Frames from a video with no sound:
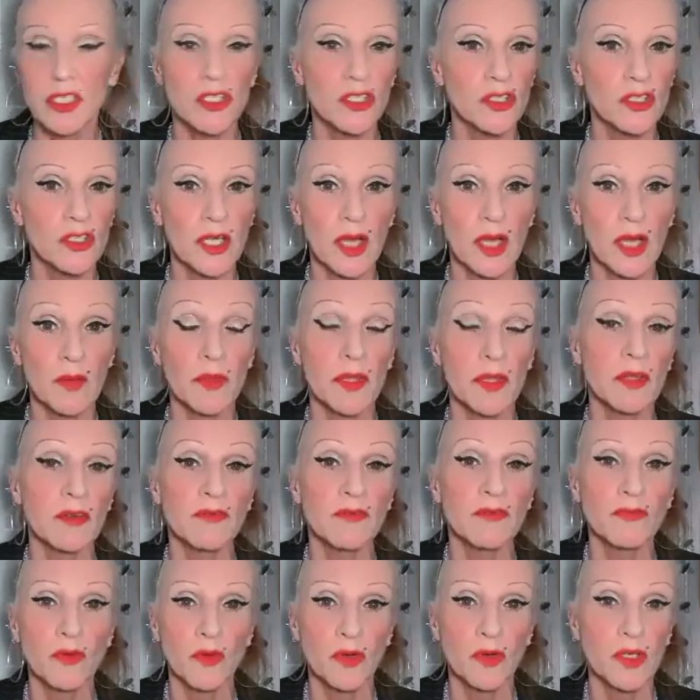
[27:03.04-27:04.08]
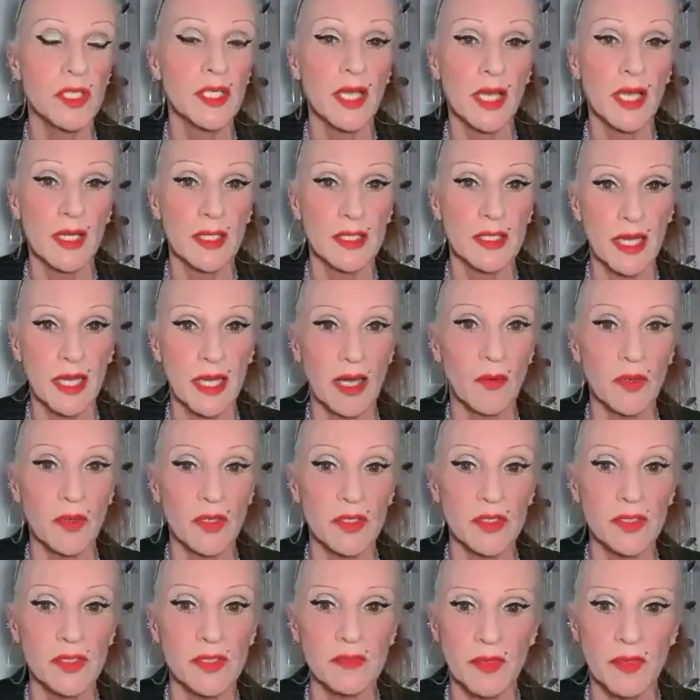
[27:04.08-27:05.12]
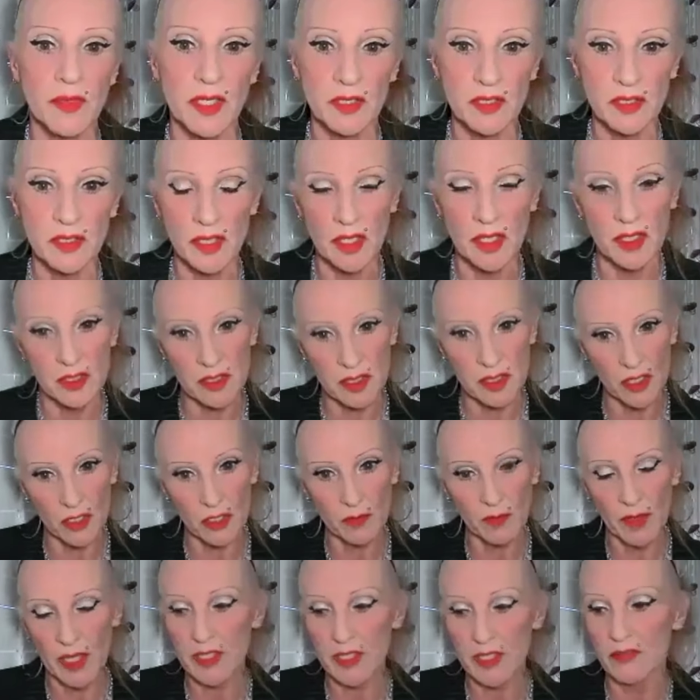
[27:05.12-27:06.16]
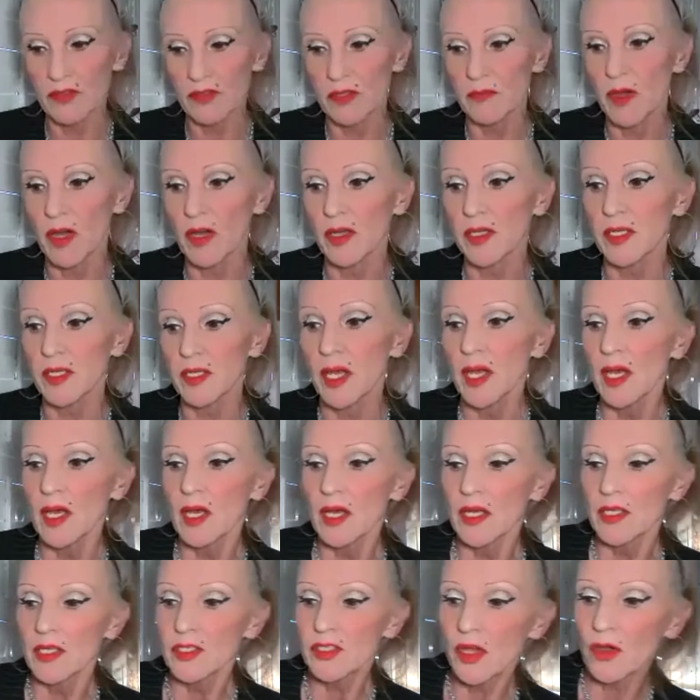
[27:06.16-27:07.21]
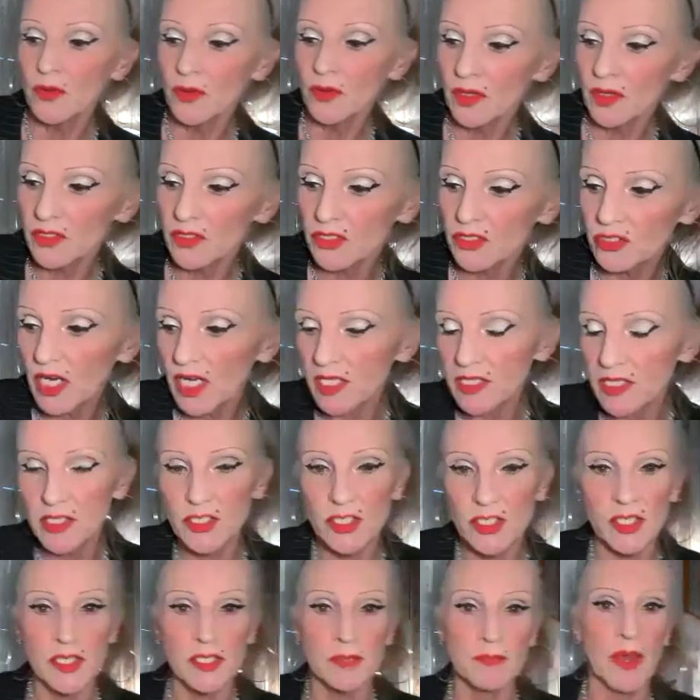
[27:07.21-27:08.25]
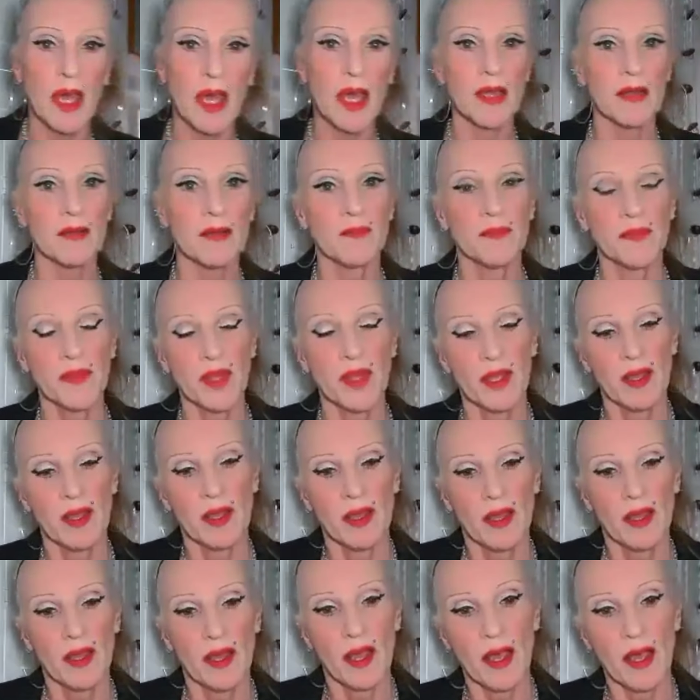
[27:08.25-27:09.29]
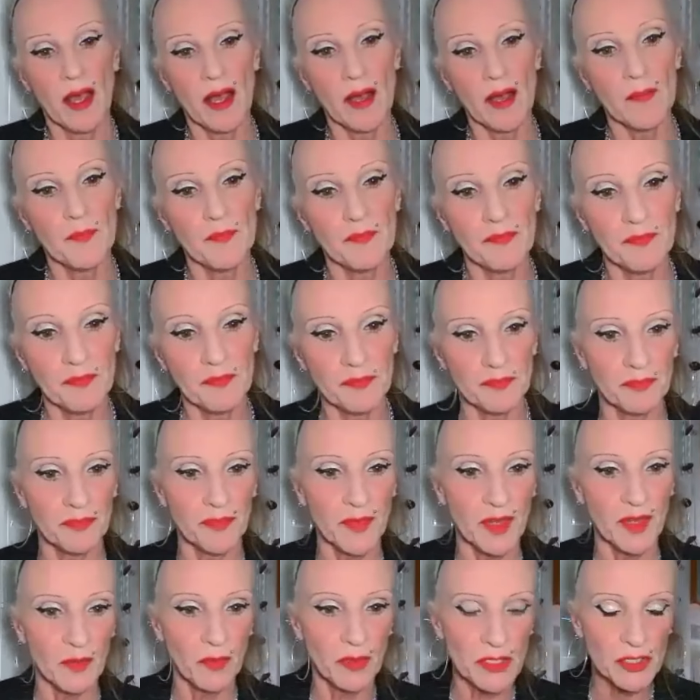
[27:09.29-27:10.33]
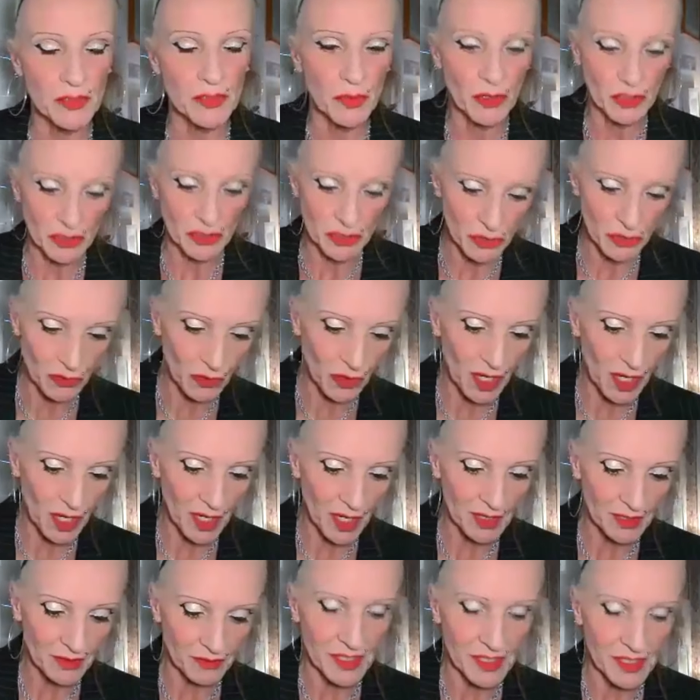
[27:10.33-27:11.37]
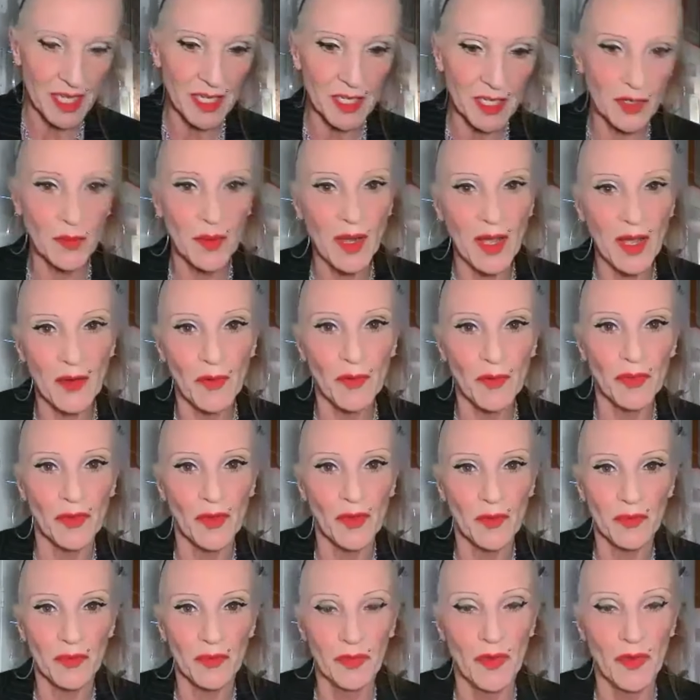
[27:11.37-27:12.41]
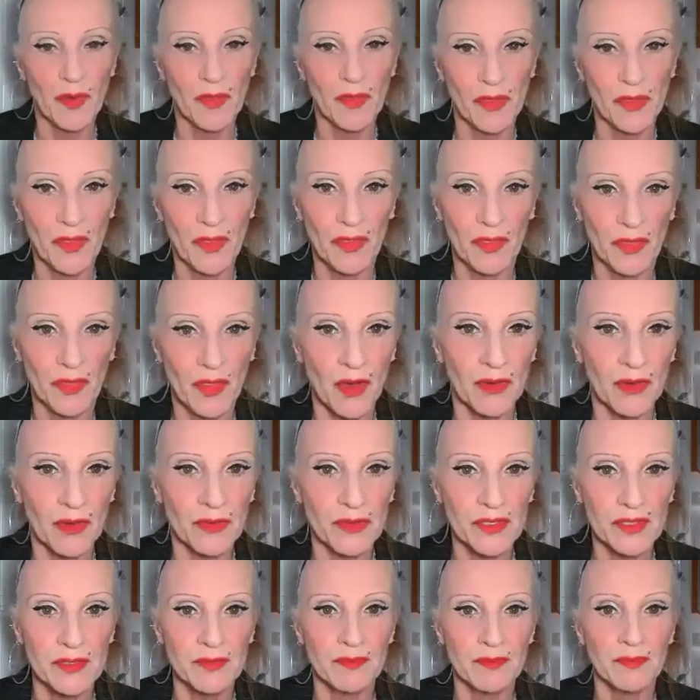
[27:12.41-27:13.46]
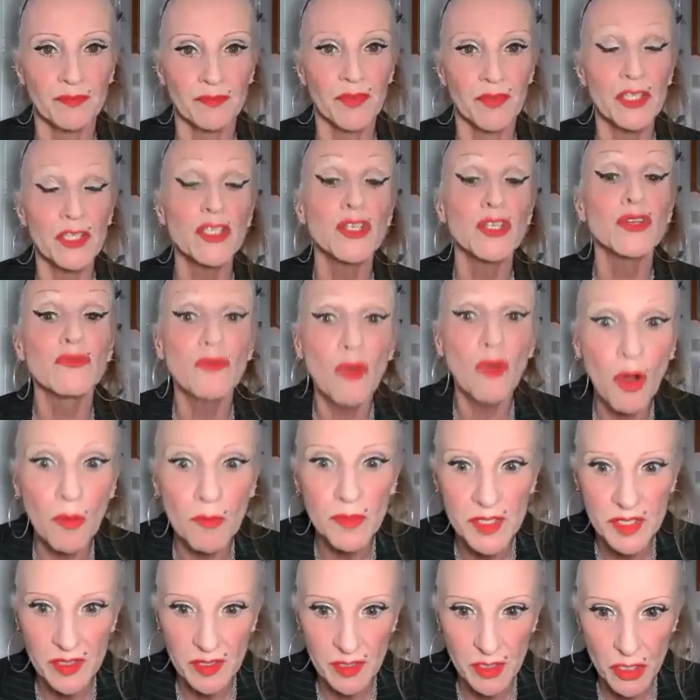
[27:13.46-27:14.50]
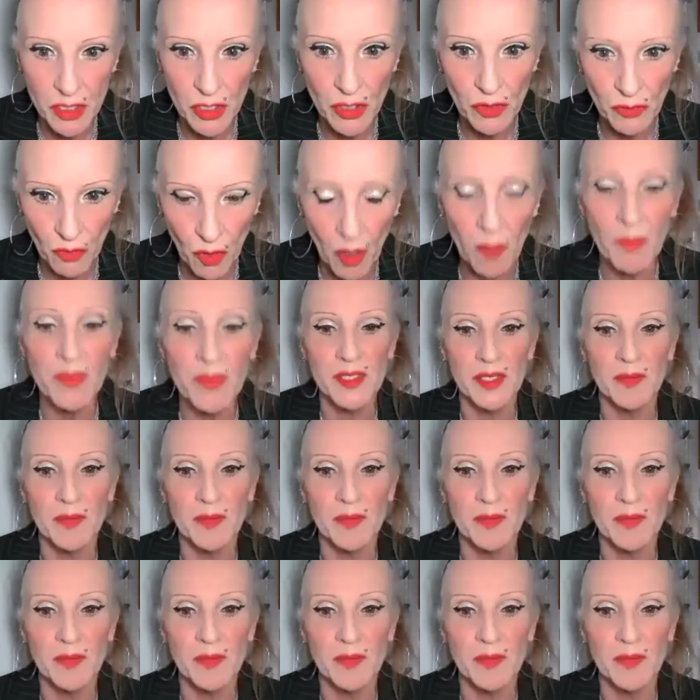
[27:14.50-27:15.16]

should let within 48 hours because there's such massive demand. So, strategies, Ben, um, what's, what's your two... kind of takeaway on, on, on those? the two yeah, Robs, the two Robs